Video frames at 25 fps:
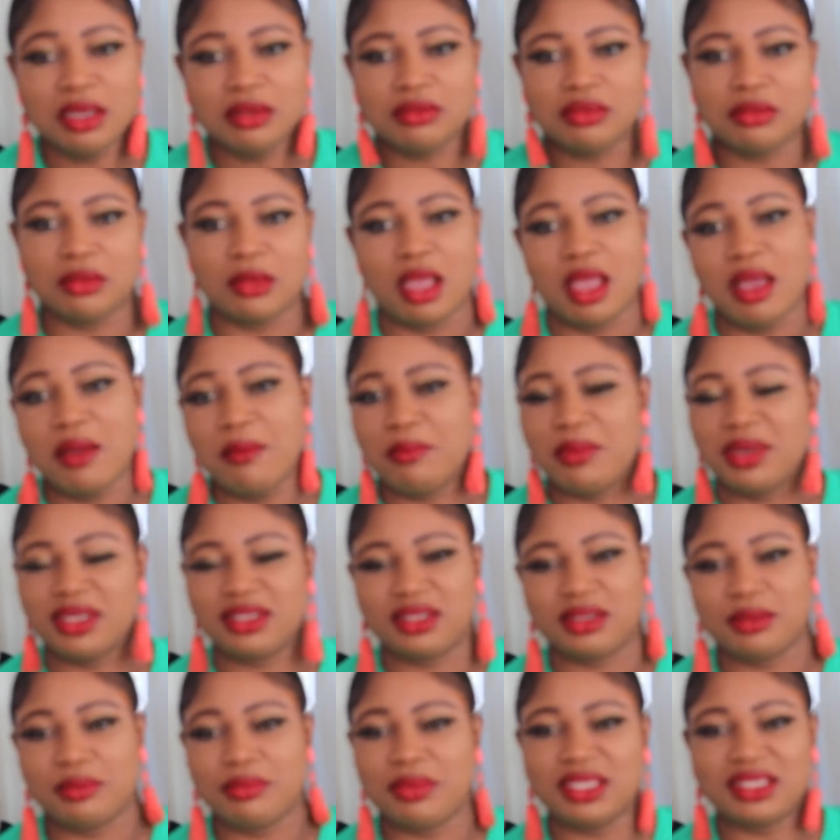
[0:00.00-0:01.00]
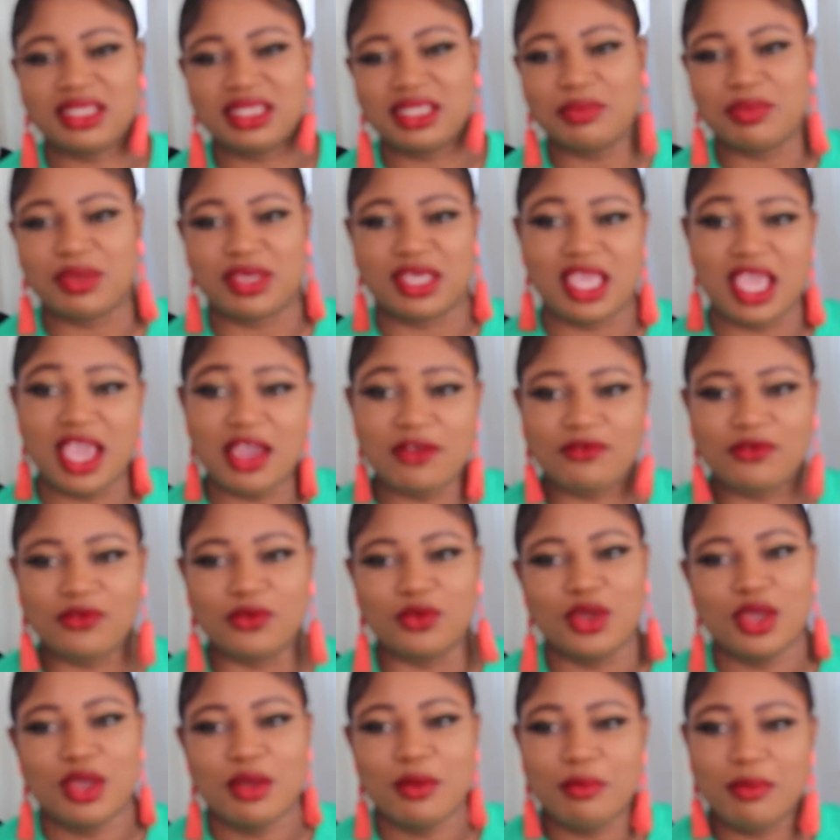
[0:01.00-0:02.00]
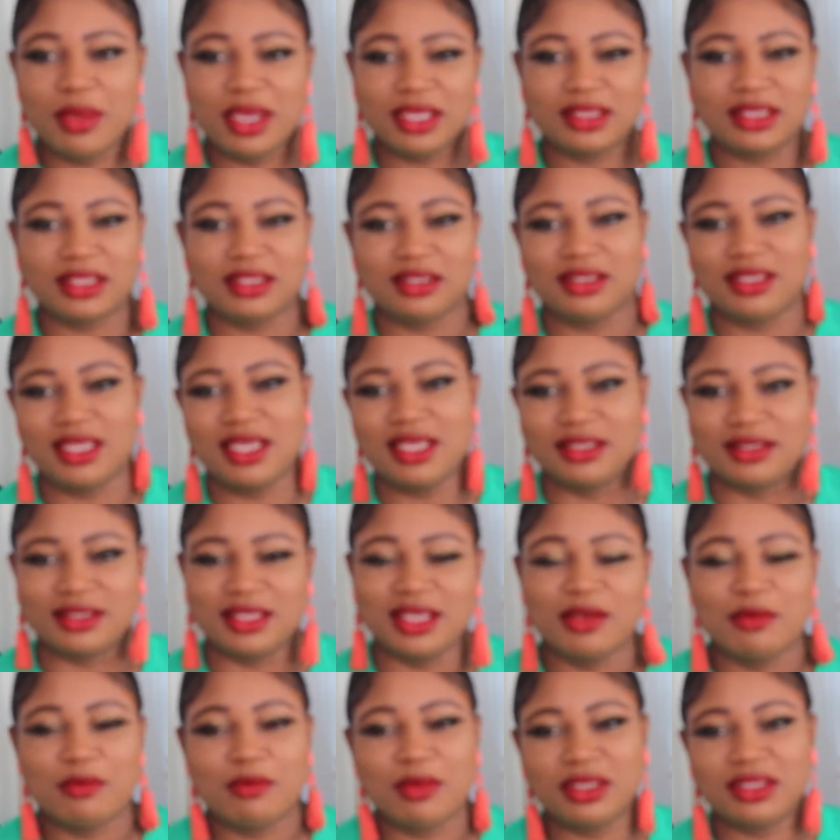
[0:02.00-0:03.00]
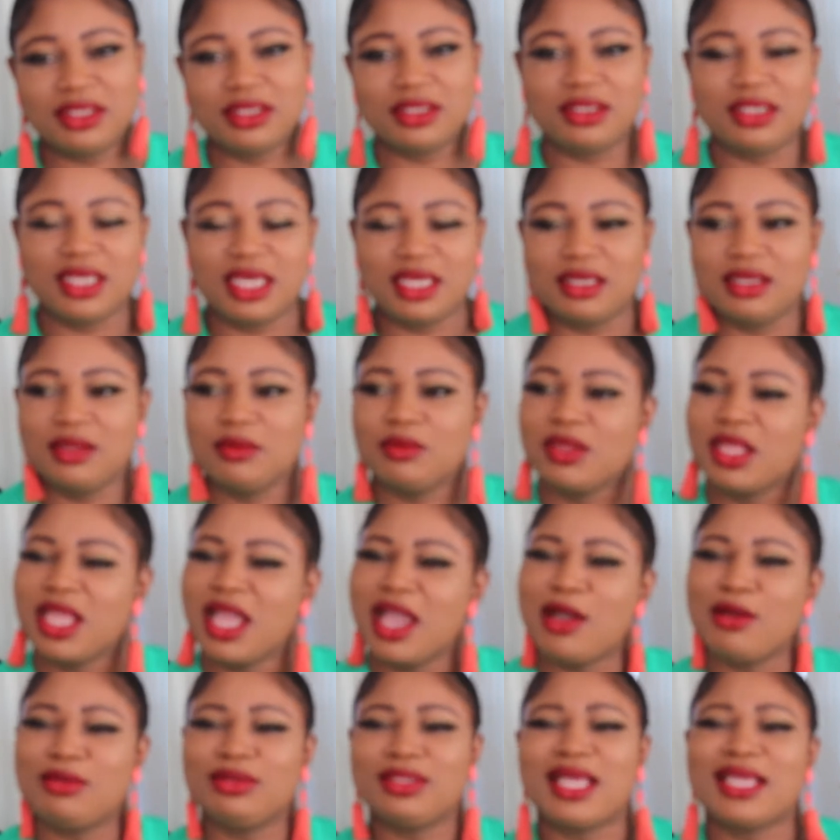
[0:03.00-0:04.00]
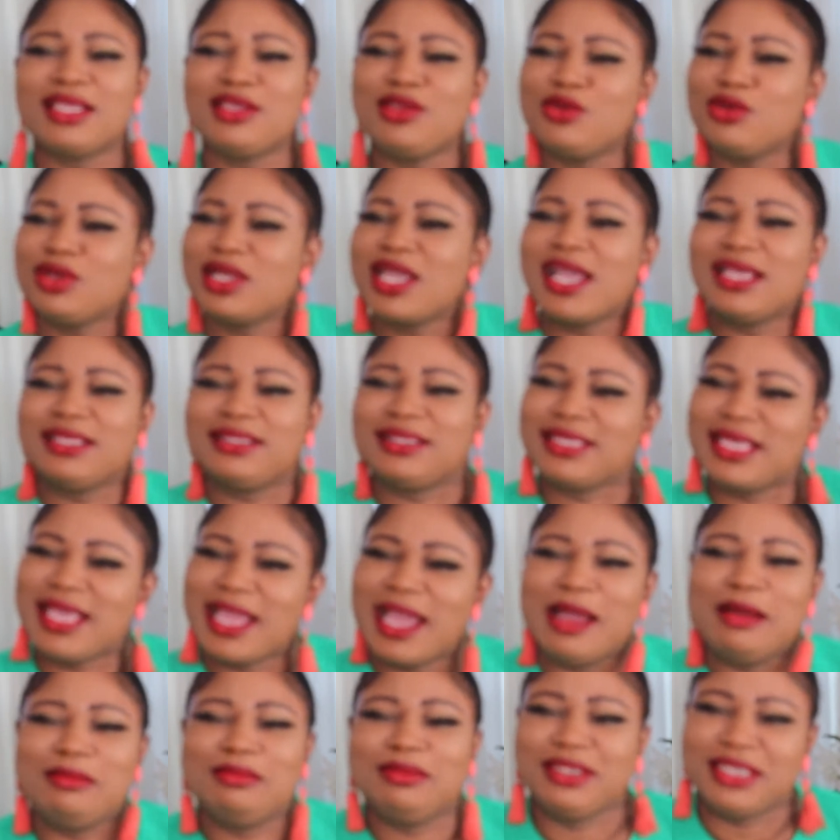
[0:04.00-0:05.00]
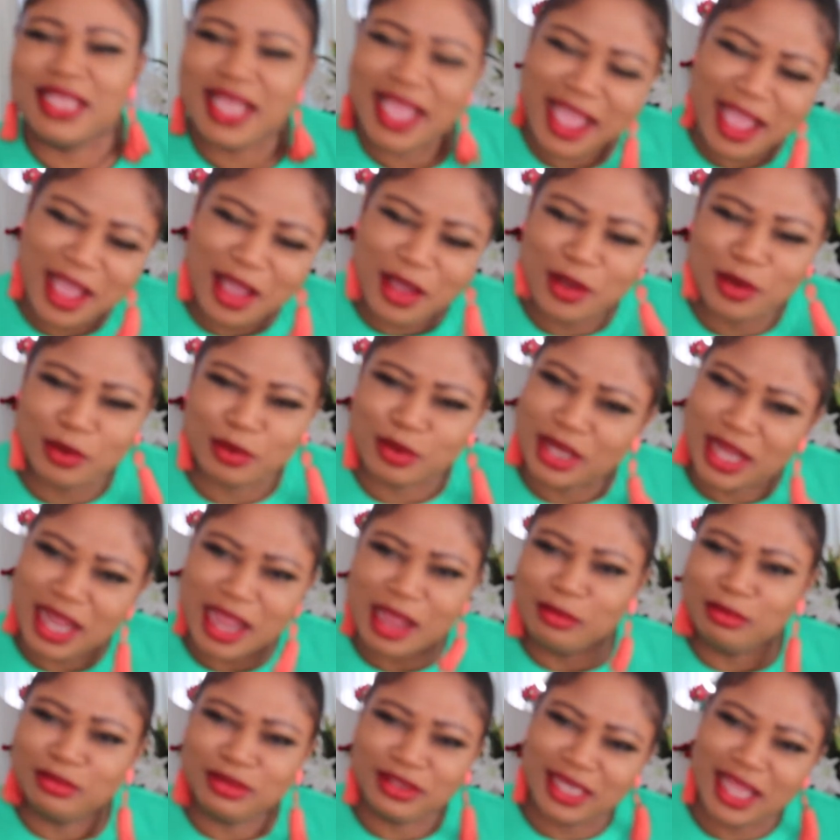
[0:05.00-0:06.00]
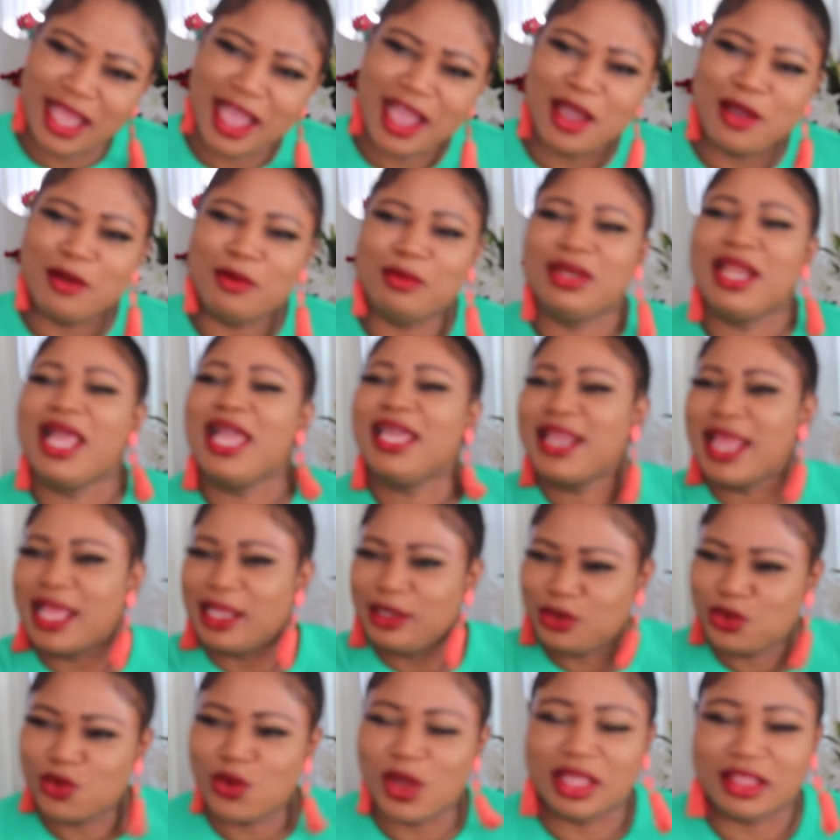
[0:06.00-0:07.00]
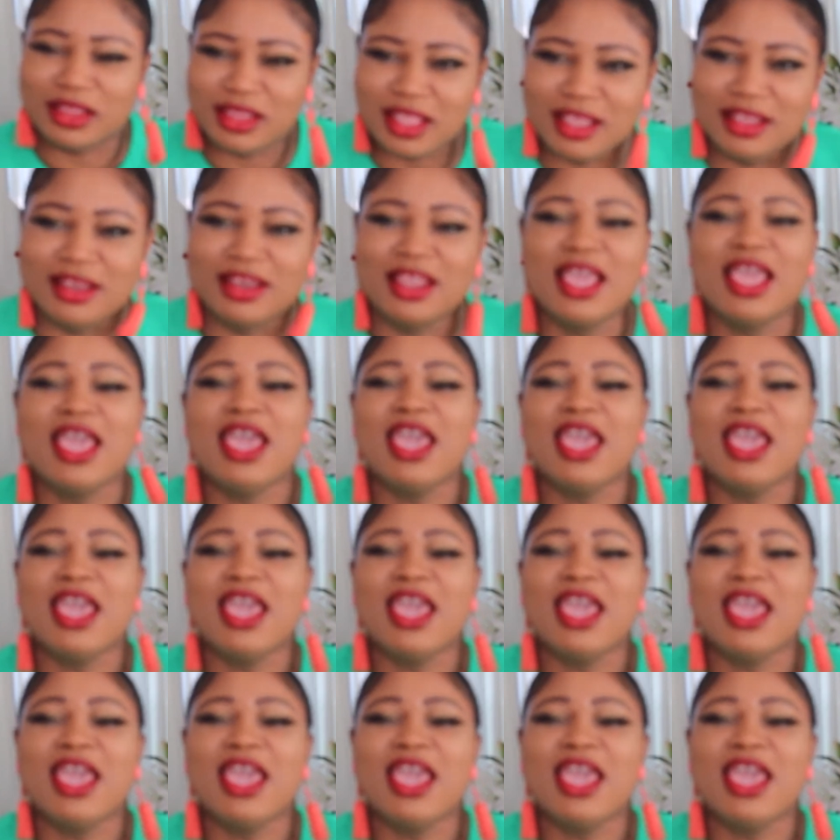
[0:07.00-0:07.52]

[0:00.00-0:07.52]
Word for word: Hmm, Mercy, be careful. Mercy this, Mercy that. I was like, you guys calm down, calm down, let her do her thing.